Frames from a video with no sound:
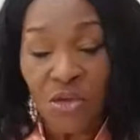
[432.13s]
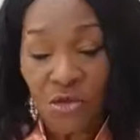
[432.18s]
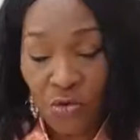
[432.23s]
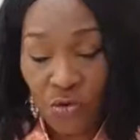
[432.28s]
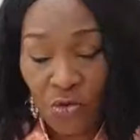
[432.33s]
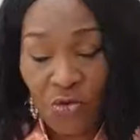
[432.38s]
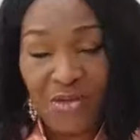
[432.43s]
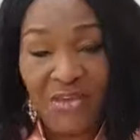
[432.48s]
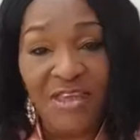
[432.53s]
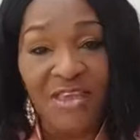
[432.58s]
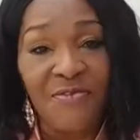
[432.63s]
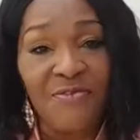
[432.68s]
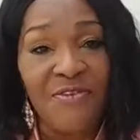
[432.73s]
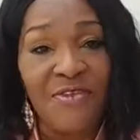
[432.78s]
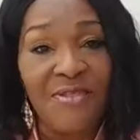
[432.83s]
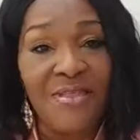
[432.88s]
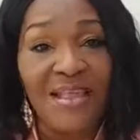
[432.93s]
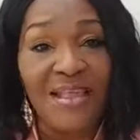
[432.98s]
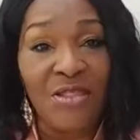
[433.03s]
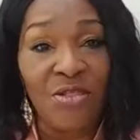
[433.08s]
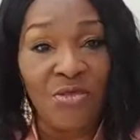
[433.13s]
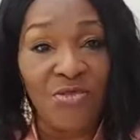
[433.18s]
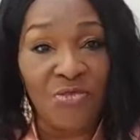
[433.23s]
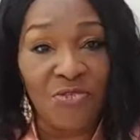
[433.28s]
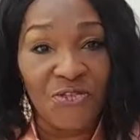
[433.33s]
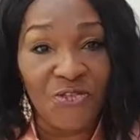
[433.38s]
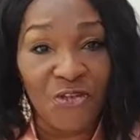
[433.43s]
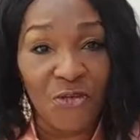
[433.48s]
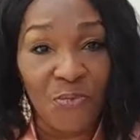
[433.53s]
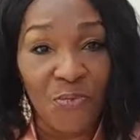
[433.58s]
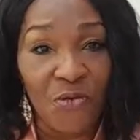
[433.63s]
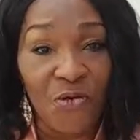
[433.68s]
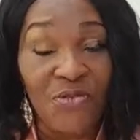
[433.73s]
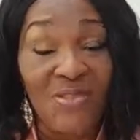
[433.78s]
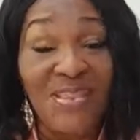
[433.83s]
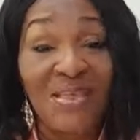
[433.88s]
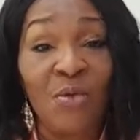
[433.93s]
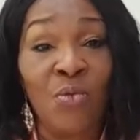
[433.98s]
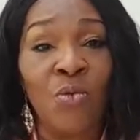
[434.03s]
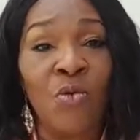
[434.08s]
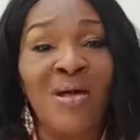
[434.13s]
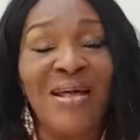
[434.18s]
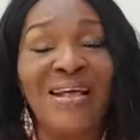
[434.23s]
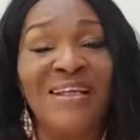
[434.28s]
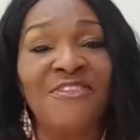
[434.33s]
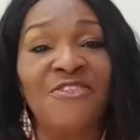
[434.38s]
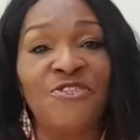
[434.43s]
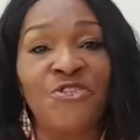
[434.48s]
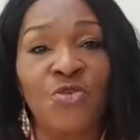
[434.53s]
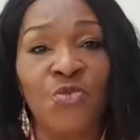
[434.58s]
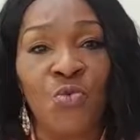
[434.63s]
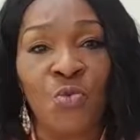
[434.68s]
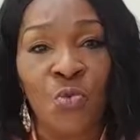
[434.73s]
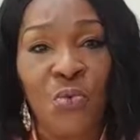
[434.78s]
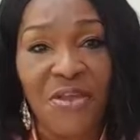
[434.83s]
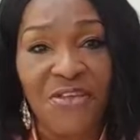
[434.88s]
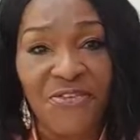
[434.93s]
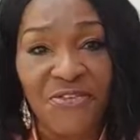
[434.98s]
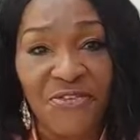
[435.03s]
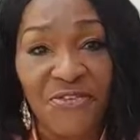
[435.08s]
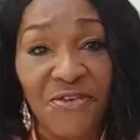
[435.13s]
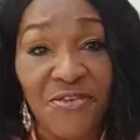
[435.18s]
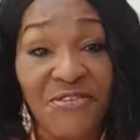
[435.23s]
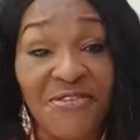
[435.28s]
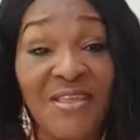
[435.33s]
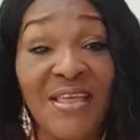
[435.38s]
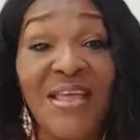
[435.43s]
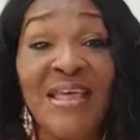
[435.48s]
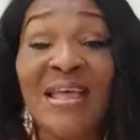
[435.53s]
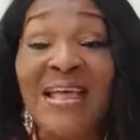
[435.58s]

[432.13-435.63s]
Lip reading: you're given a lot of support. They will ask you questions.